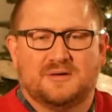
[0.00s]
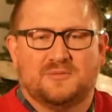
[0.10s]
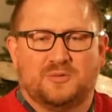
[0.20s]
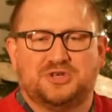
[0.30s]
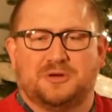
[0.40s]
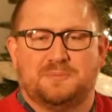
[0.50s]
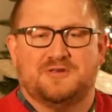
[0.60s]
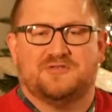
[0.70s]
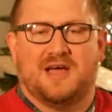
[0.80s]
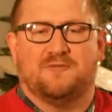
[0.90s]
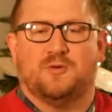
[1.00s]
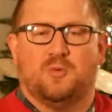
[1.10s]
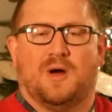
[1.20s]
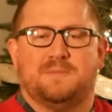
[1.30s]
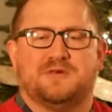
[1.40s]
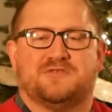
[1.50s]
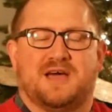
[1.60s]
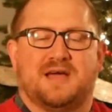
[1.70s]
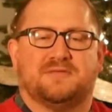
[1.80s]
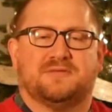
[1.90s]
We should be safe. We want to be
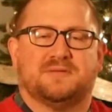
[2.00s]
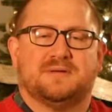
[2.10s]
safe.